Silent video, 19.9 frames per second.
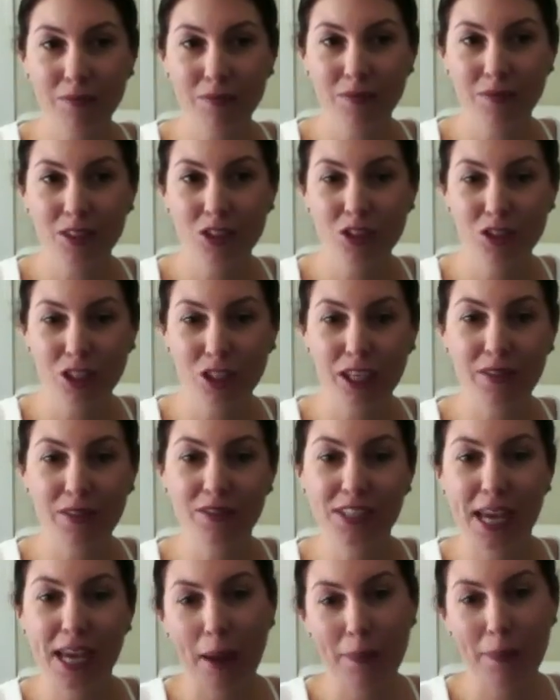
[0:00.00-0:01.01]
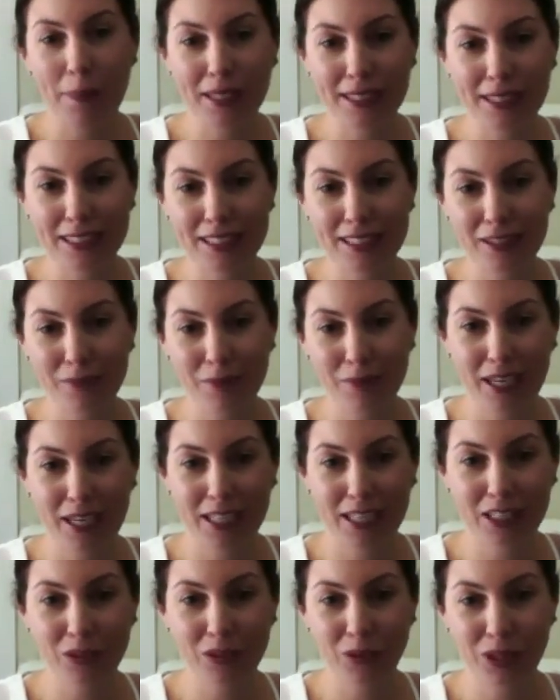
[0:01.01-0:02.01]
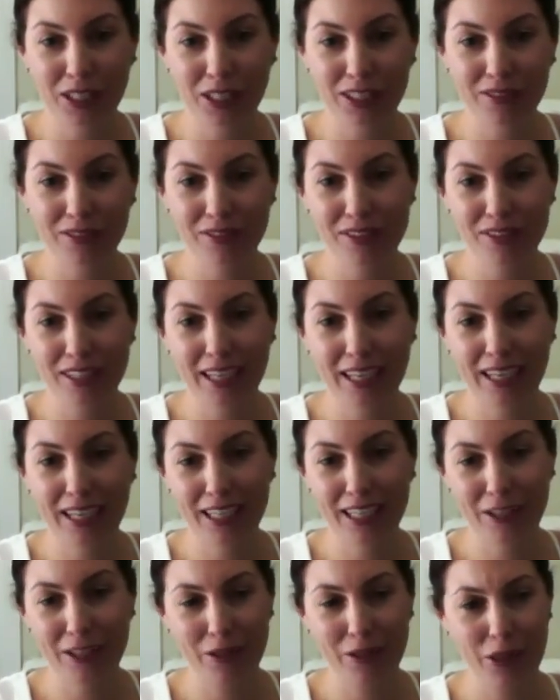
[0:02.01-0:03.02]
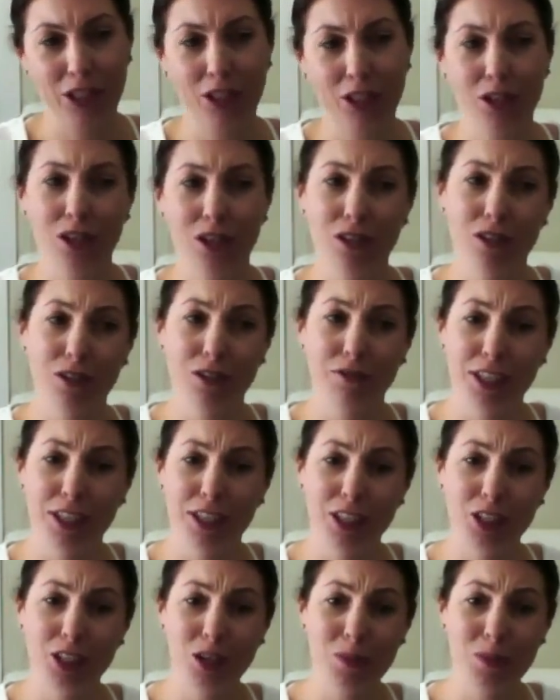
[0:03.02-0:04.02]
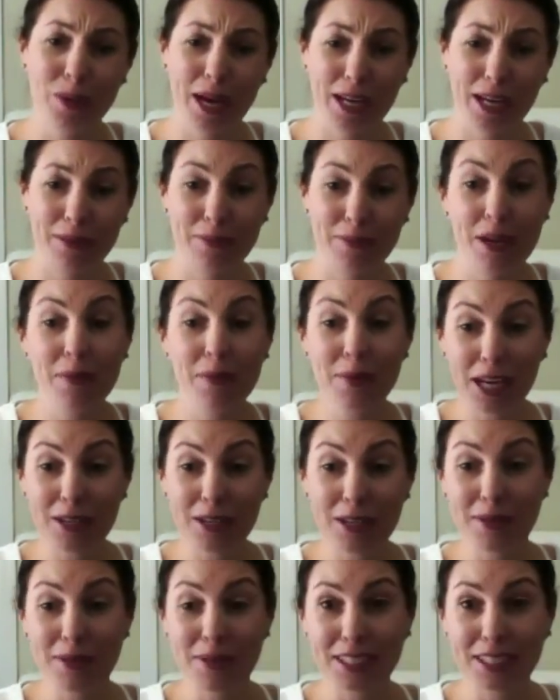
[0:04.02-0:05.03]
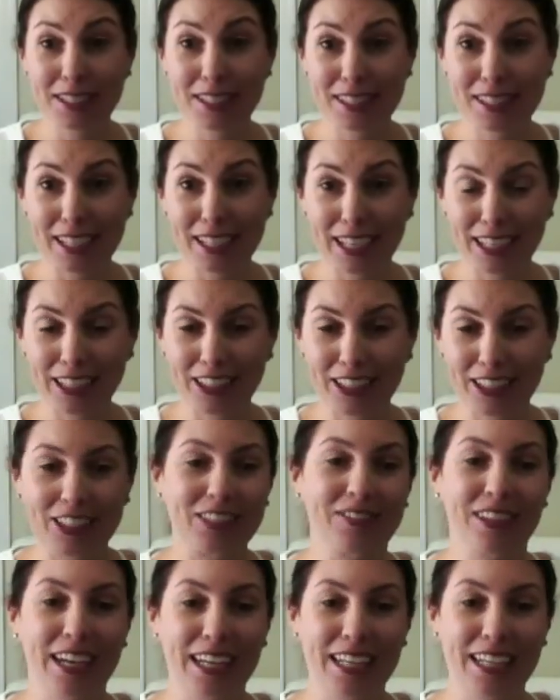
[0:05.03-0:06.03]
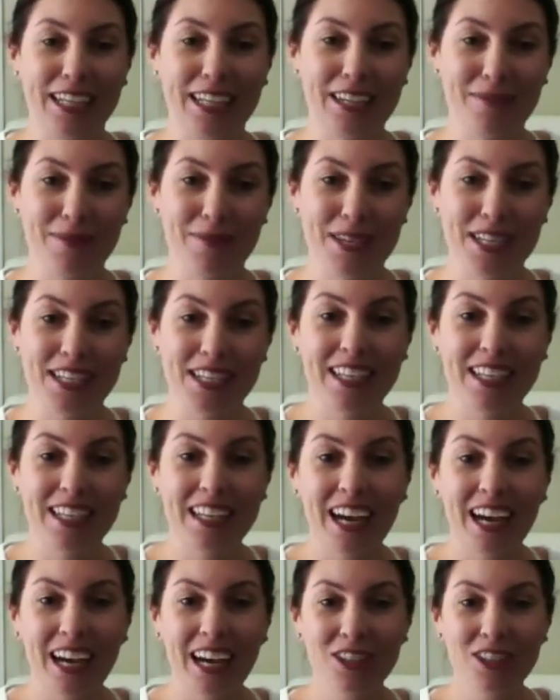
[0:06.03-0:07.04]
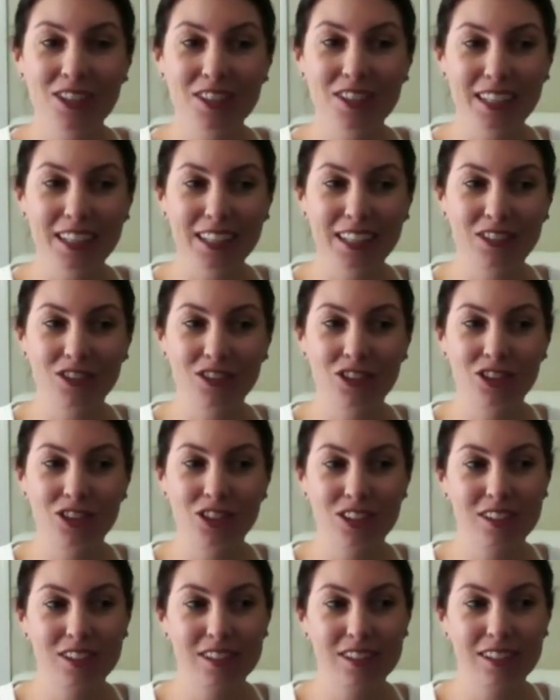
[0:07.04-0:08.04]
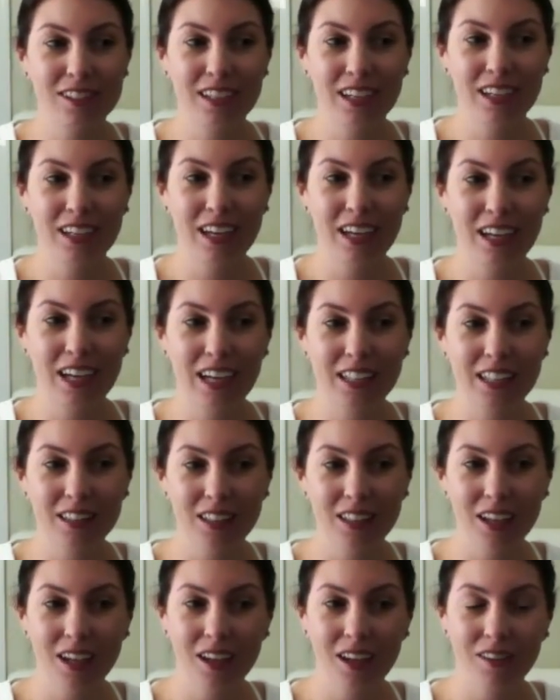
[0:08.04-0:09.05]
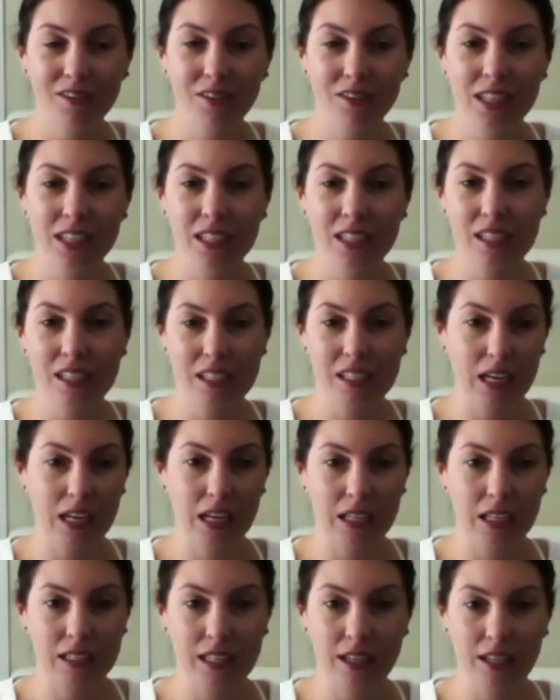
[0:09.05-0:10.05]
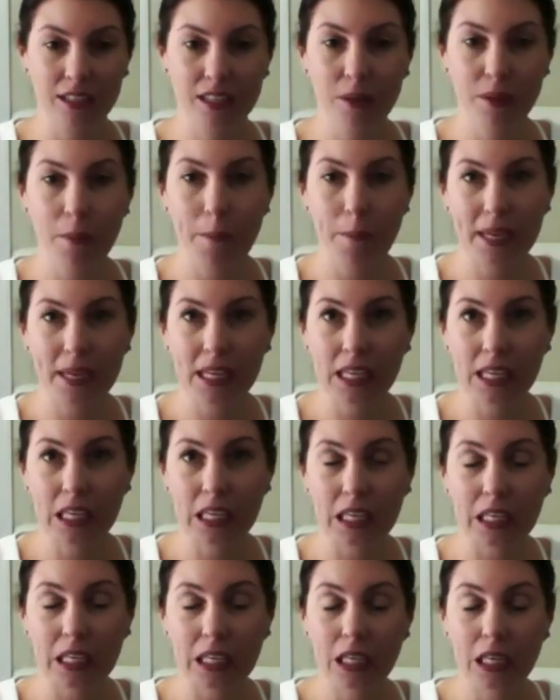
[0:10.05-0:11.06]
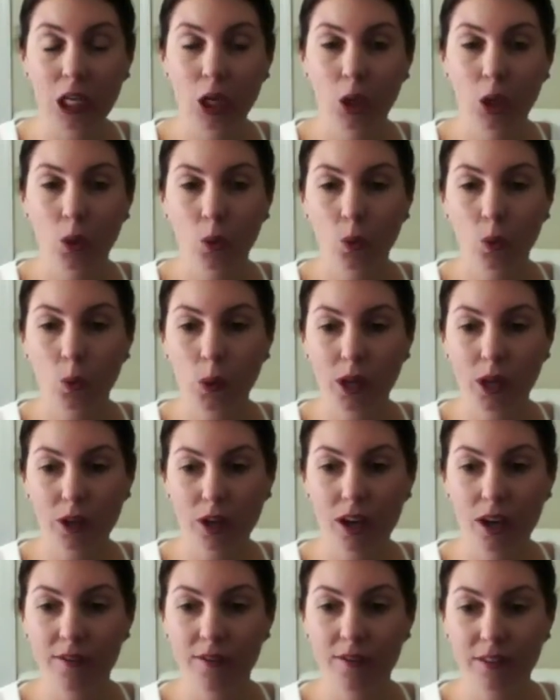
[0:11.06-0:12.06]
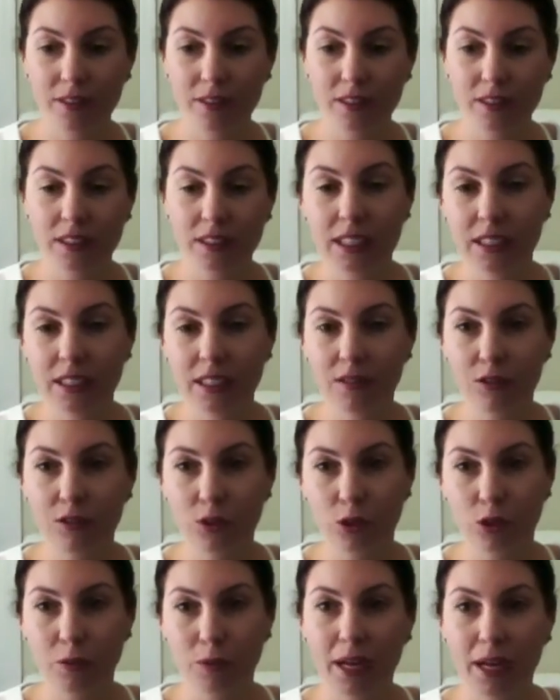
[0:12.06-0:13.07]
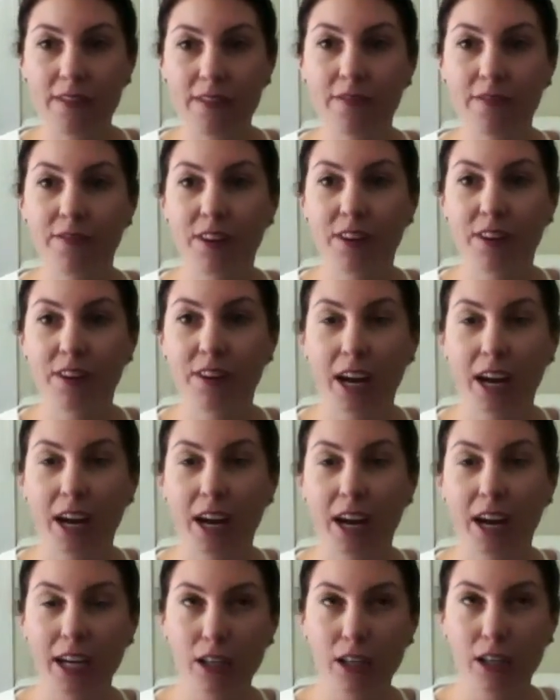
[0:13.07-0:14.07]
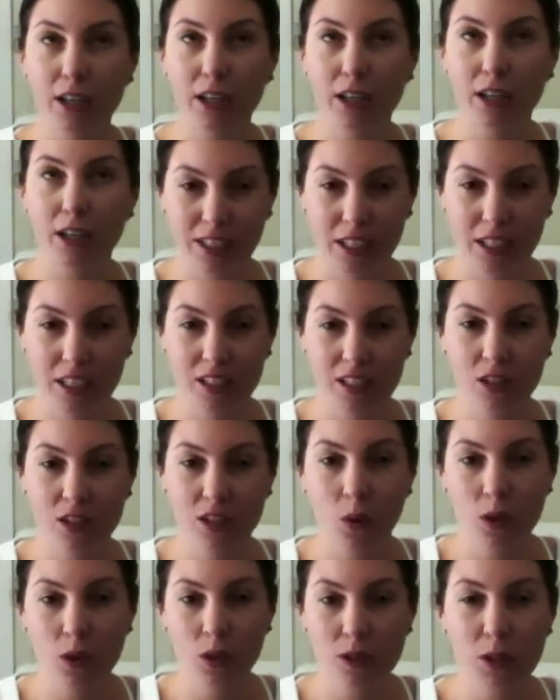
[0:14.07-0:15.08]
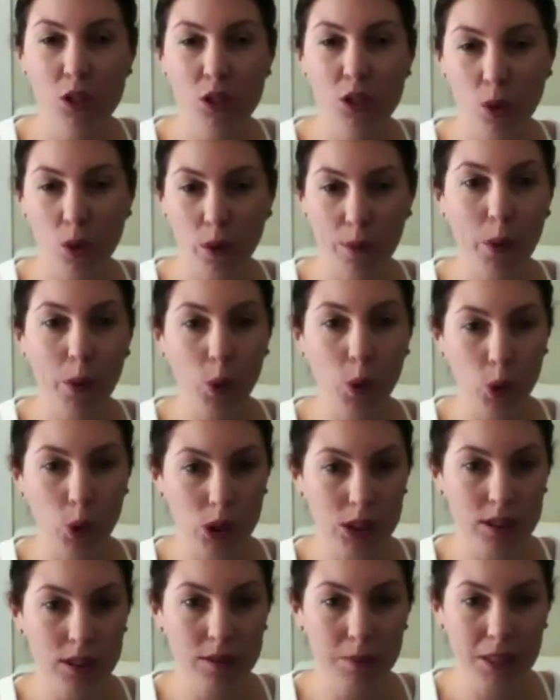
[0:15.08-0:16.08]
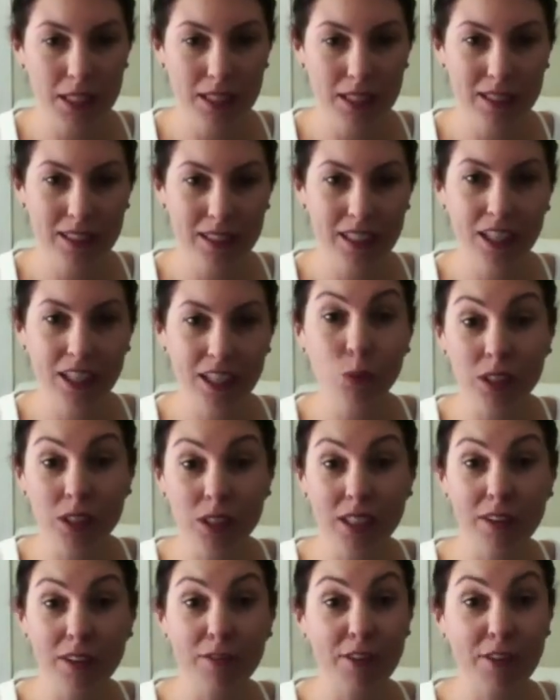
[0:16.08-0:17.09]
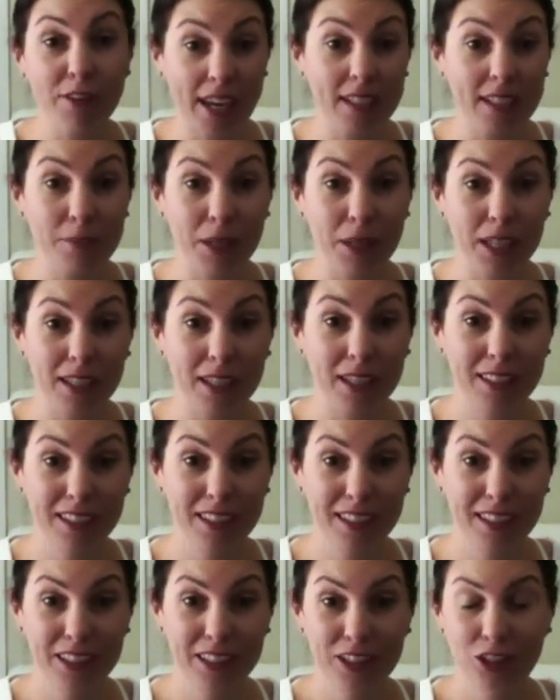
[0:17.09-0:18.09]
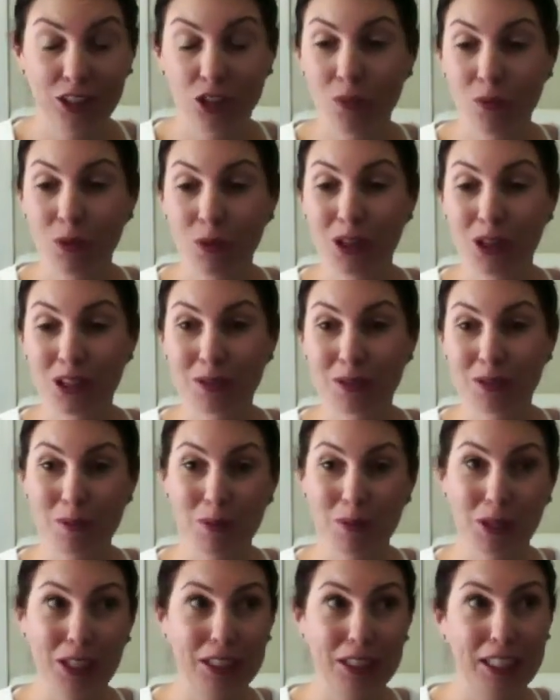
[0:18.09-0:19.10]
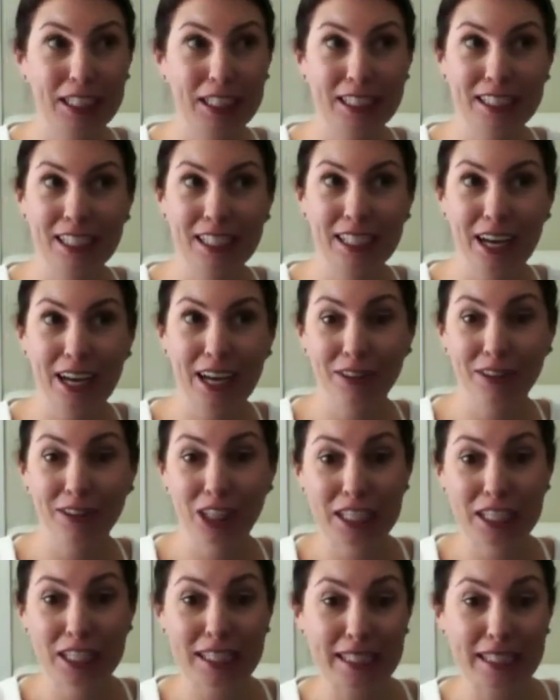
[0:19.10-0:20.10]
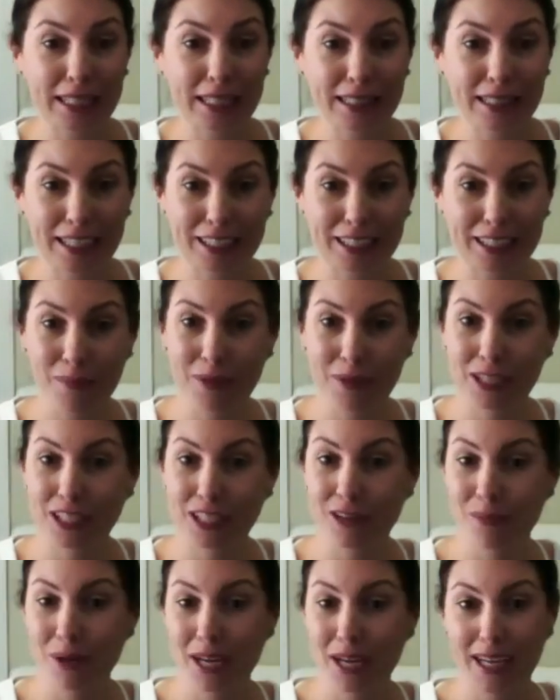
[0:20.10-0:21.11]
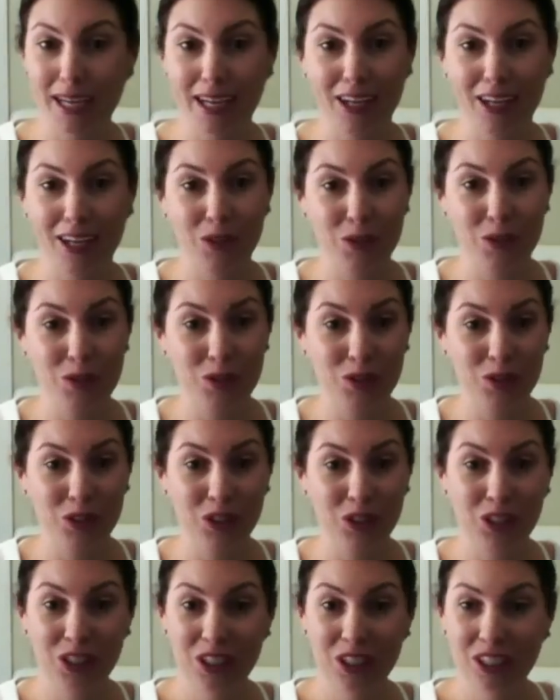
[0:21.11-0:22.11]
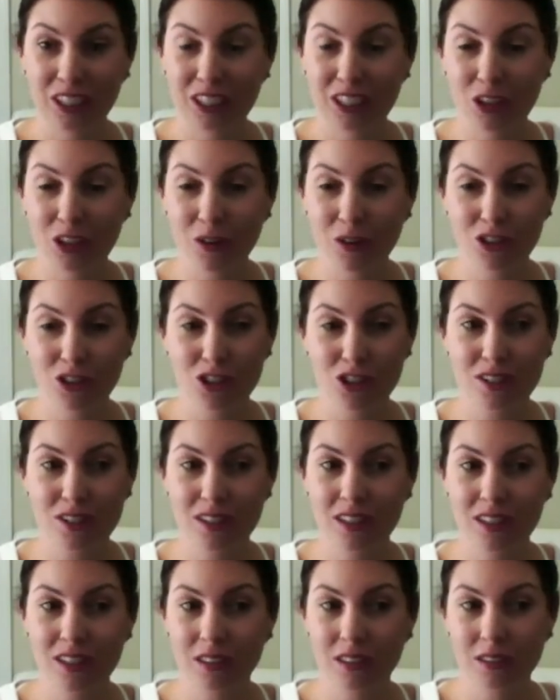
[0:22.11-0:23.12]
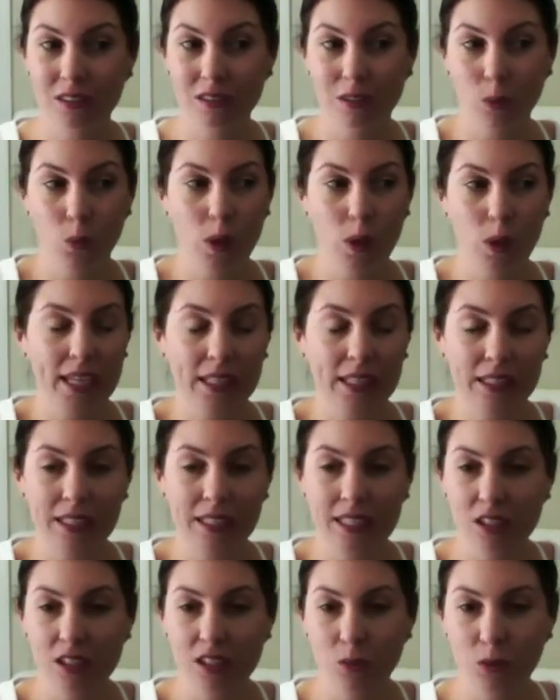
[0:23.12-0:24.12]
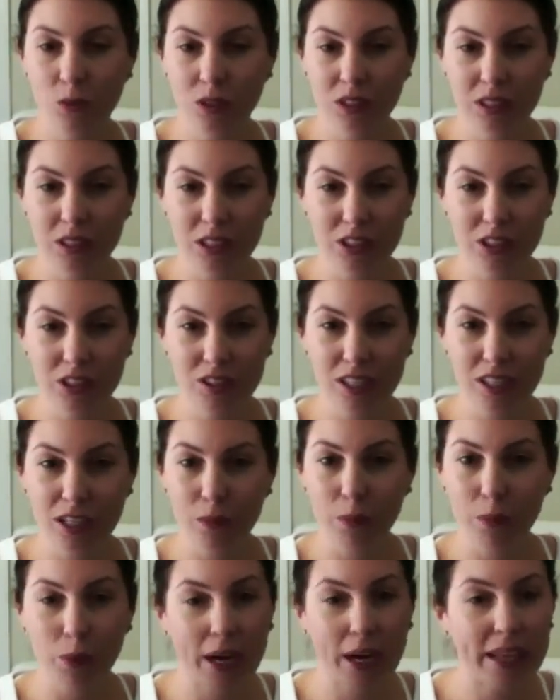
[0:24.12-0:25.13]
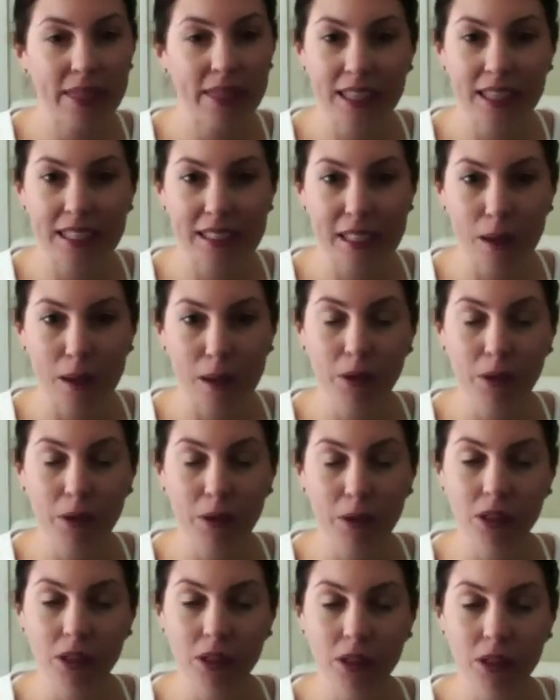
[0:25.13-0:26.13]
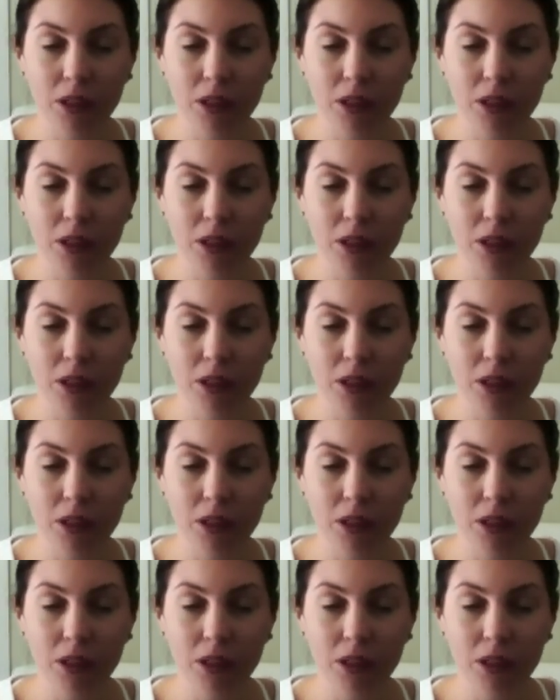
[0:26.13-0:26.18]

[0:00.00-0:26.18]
just kind of tapping into my creative side and think, oh, if I could go back, maybe I'd be a designer, right? I mean, I just think I love the aesthetics. And to me, where I've lived or my environment that I'm living in has always been so important to me. It really affects me. I'm one of those people, I like to have a lot of sunlight coming into my house, or, I just, the white linens really just kind of brighten things up a lot.